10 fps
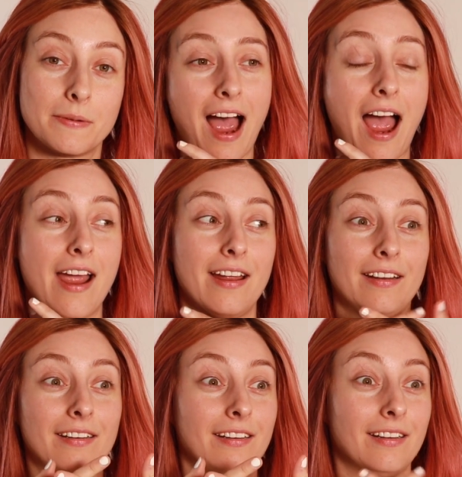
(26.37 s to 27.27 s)

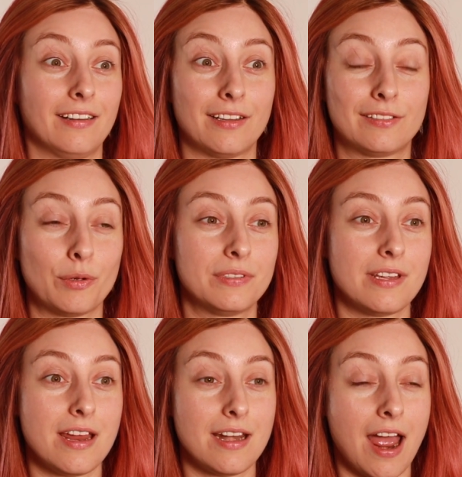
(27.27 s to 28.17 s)
I
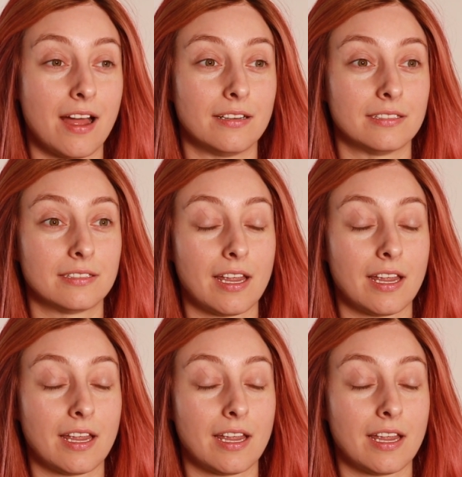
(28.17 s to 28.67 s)
associate as